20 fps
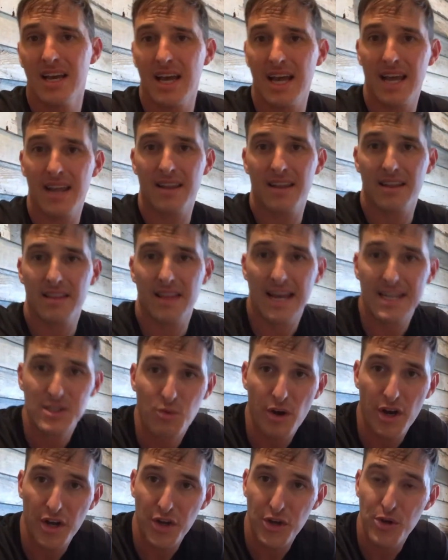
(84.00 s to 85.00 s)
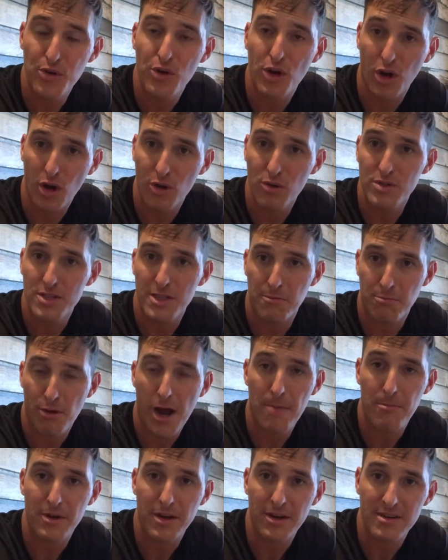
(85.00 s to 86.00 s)
and that's where you close the
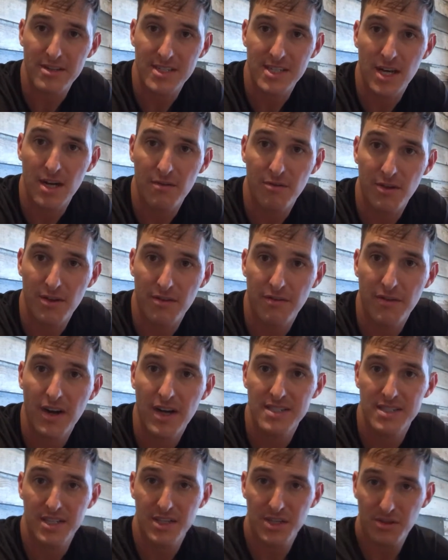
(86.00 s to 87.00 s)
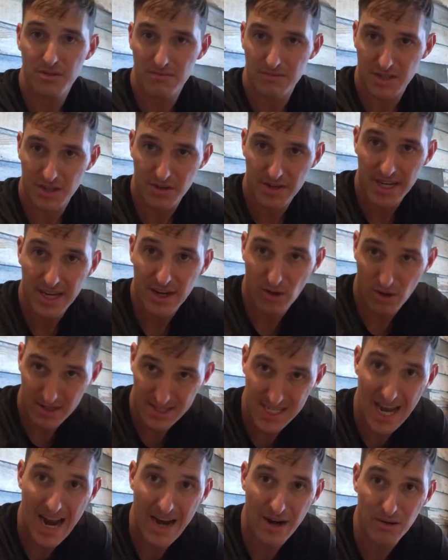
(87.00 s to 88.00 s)
property yourself with funds and you you get on
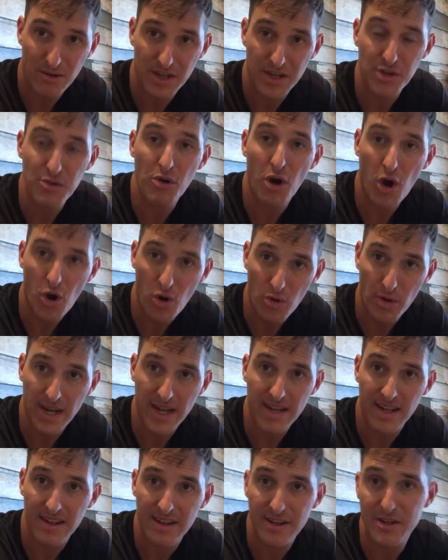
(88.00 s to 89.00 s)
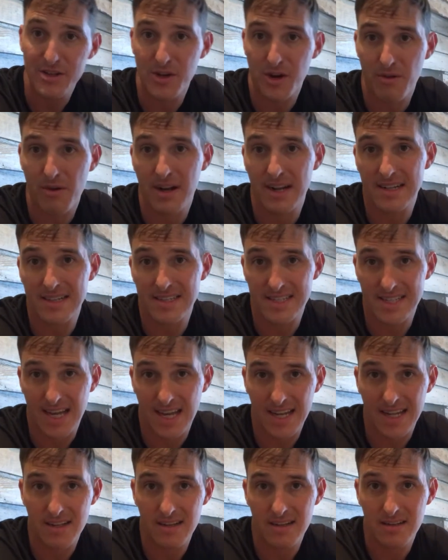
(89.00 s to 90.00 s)
title and you own it and then you turn around and
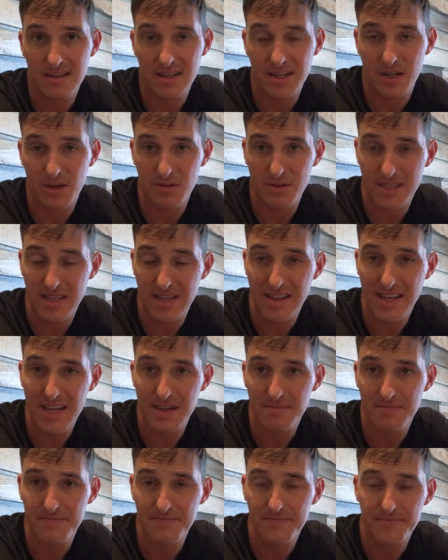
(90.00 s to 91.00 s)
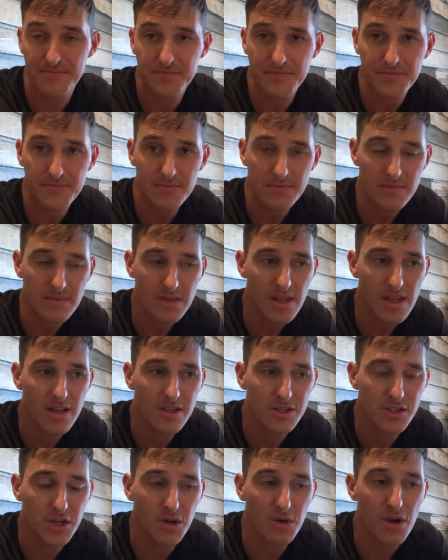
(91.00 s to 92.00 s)
sell it you know to them
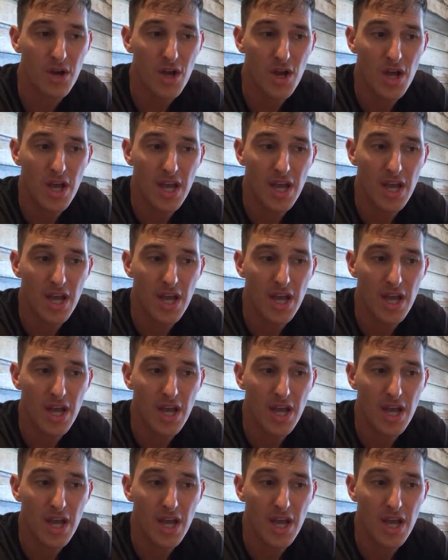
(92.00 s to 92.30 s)
so